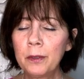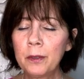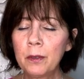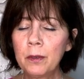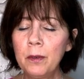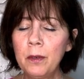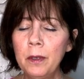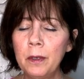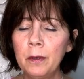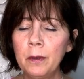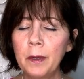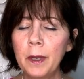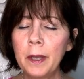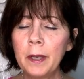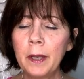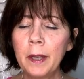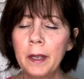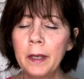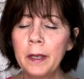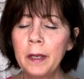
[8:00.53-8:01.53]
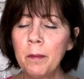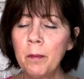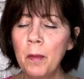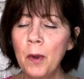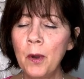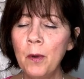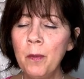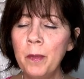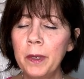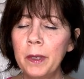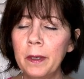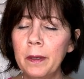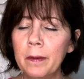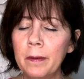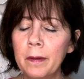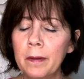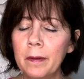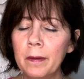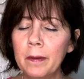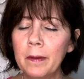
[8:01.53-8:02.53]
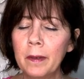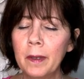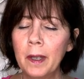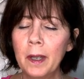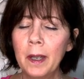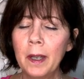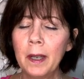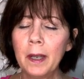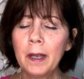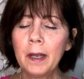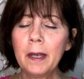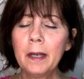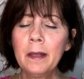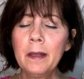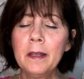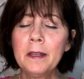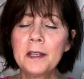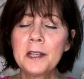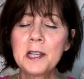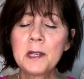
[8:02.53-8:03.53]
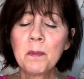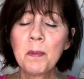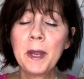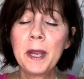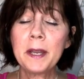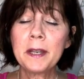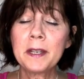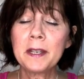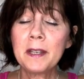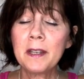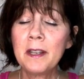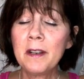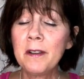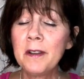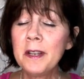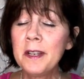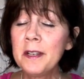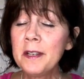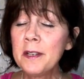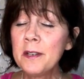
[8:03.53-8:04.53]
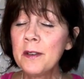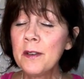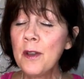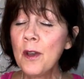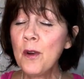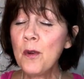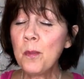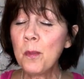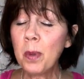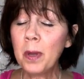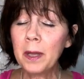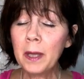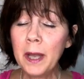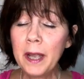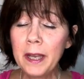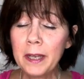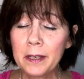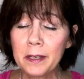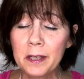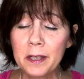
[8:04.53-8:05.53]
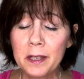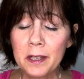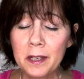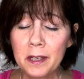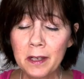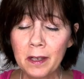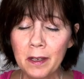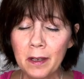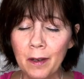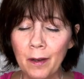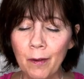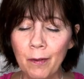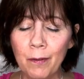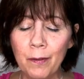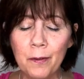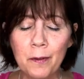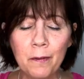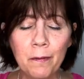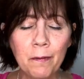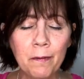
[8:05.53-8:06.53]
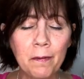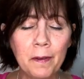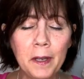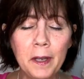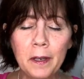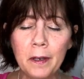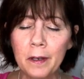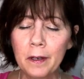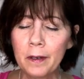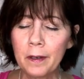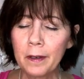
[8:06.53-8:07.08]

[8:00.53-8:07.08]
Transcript: to you at any moment. In this space, there is no place for fear.